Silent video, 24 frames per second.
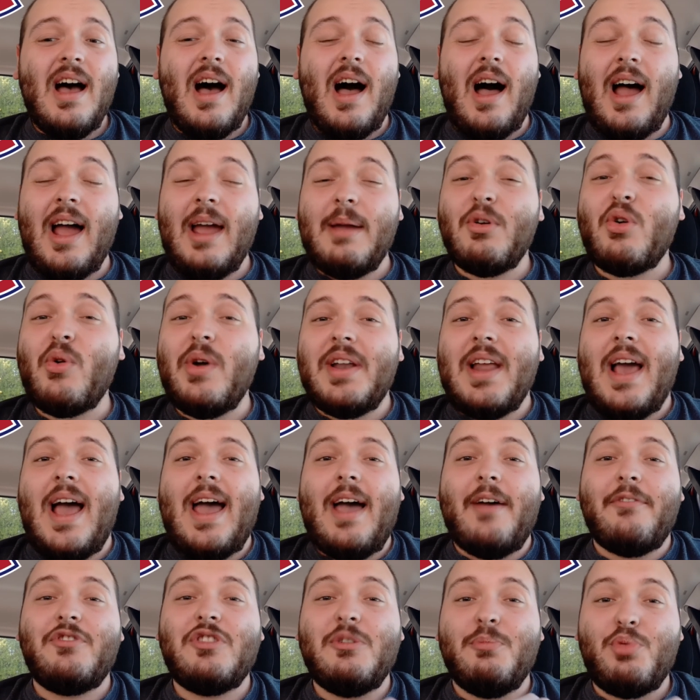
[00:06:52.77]
I'm going to
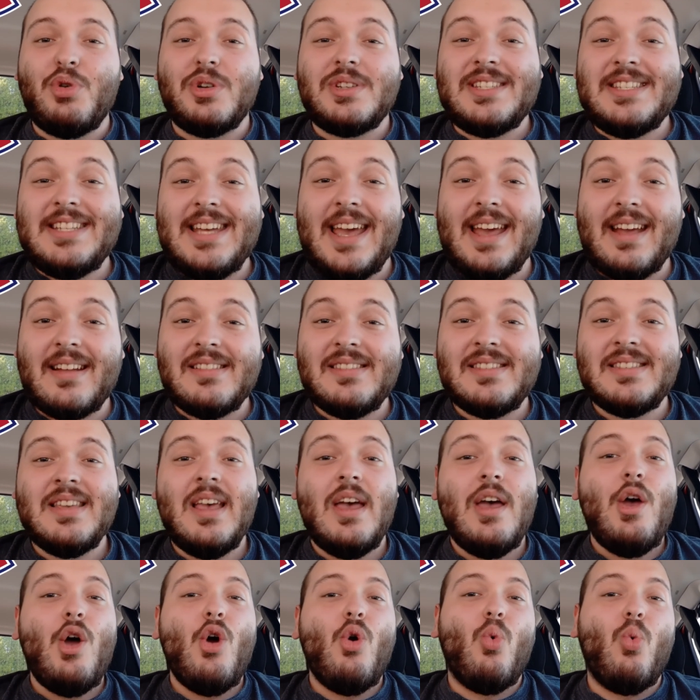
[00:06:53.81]
have to predict
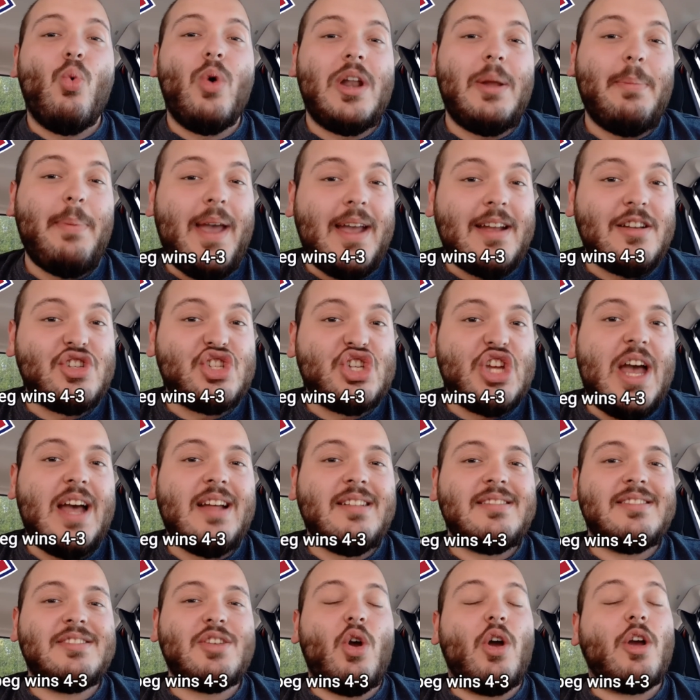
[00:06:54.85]
Winnipeg
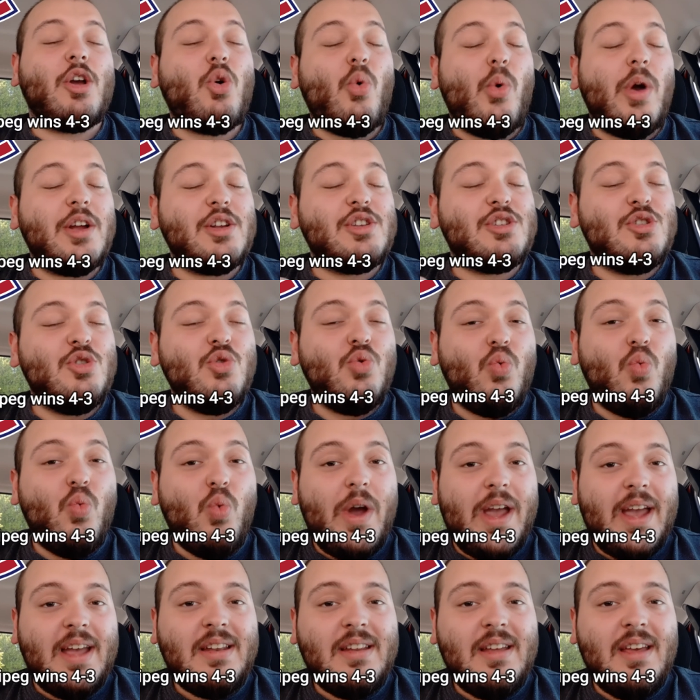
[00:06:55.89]
Jets are going to
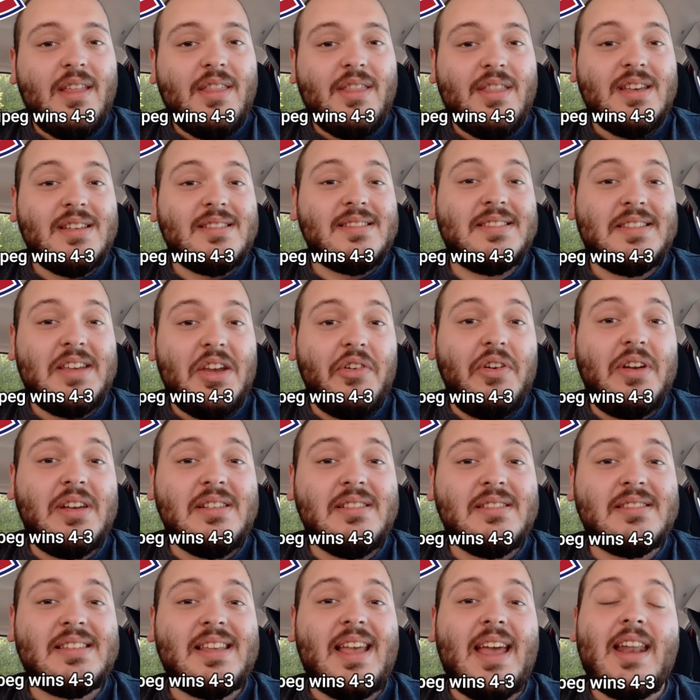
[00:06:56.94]
win this
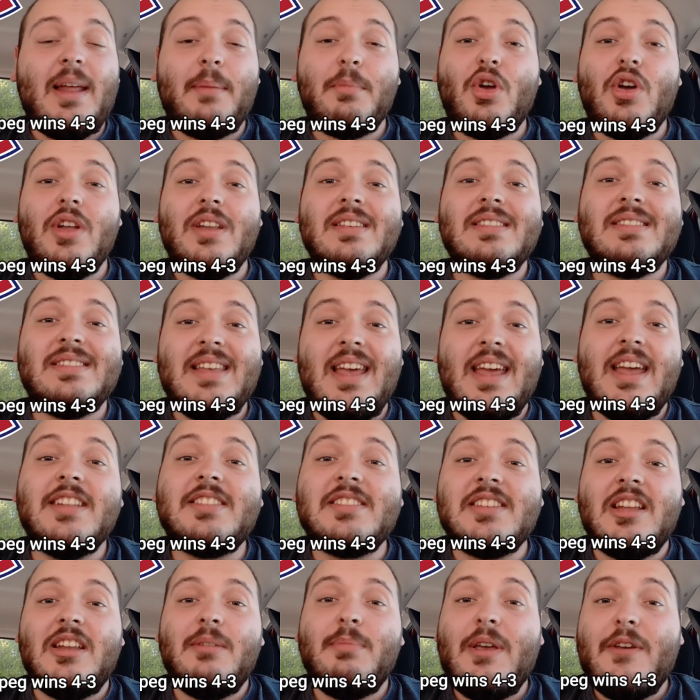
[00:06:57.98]
series, and I'm going to say
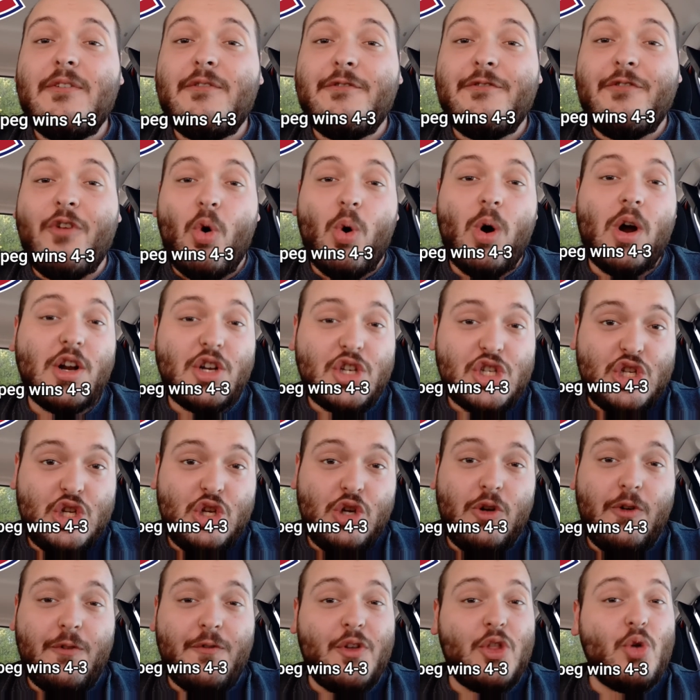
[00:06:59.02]
it's going to be
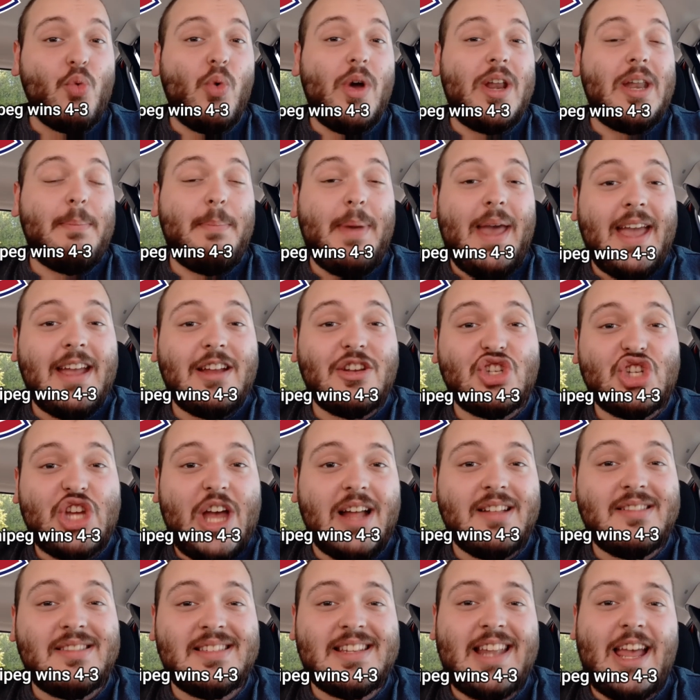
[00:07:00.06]
4-2 for the Winnipeg Jets.